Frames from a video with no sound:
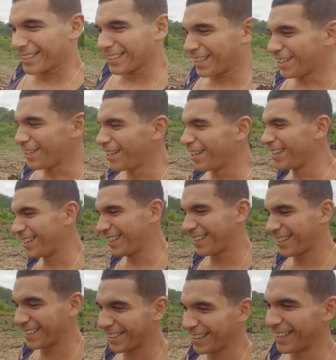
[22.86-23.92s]
So
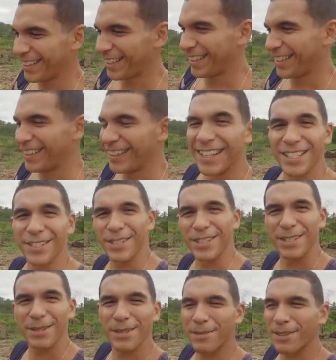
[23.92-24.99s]
let's go
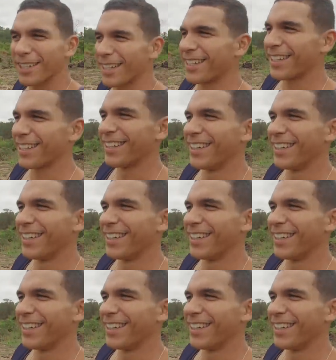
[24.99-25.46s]
see what's ready.